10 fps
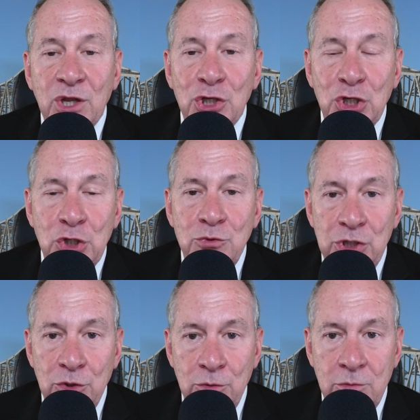You
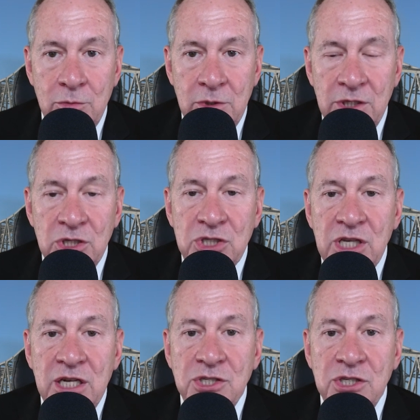do. The
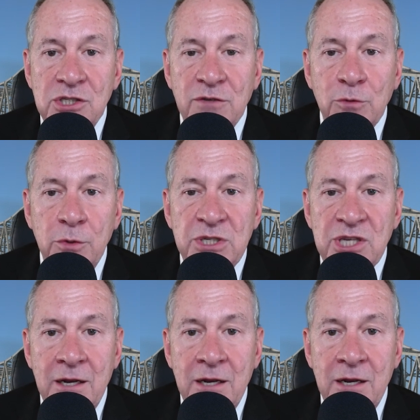citizens of
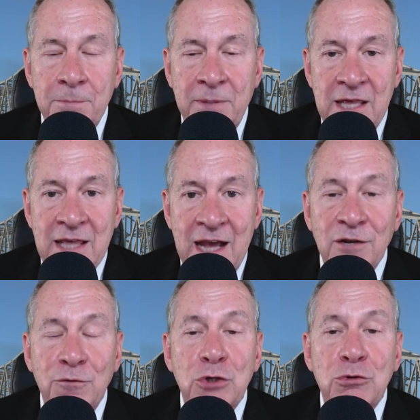Louisiana pay that. And
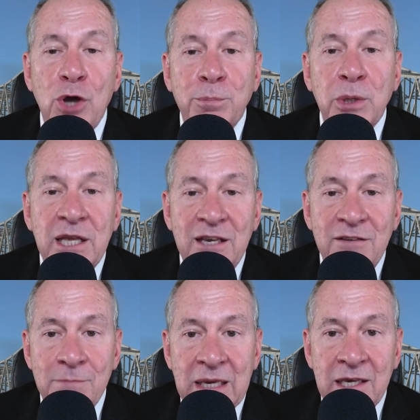if you don't believe
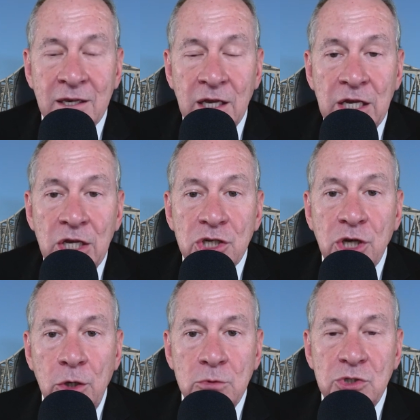me,
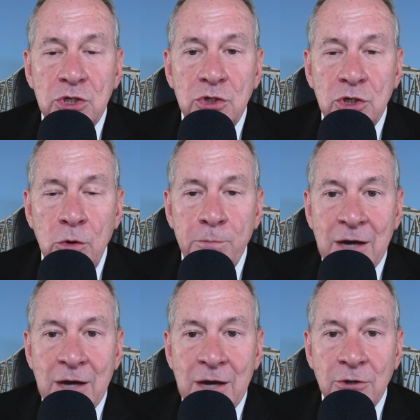go
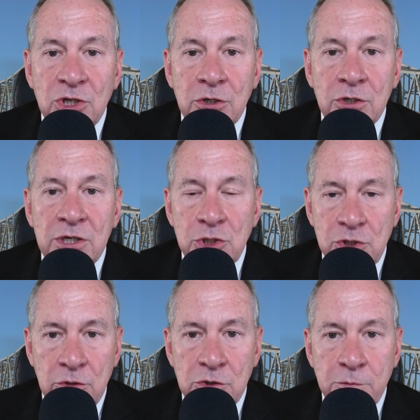pull out your
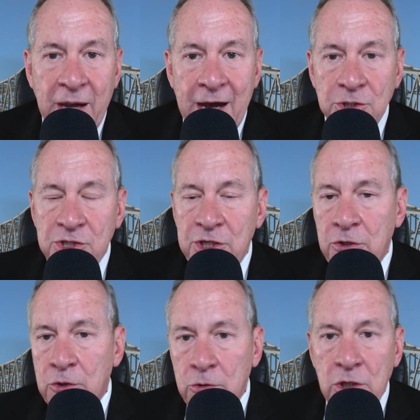insurance policy or
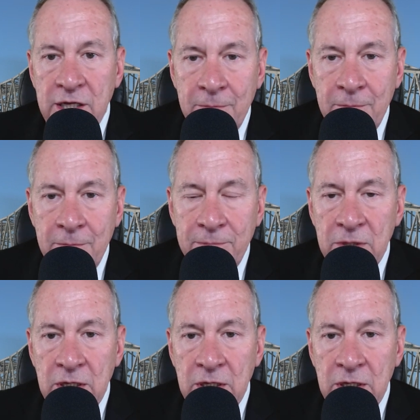go look it up